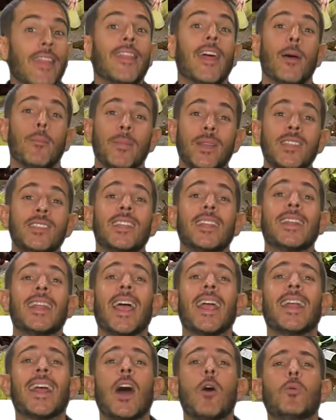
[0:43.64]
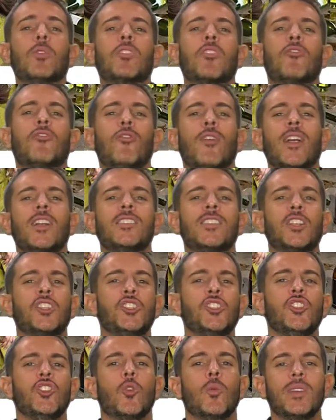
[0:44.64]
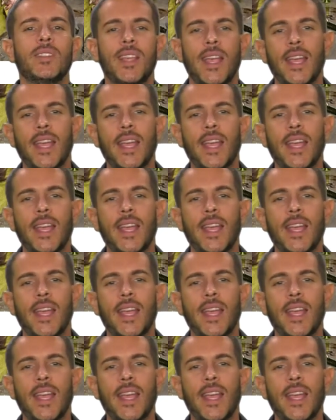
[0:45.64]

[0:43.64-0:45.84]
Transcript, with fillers: That means a night out with the friends that she always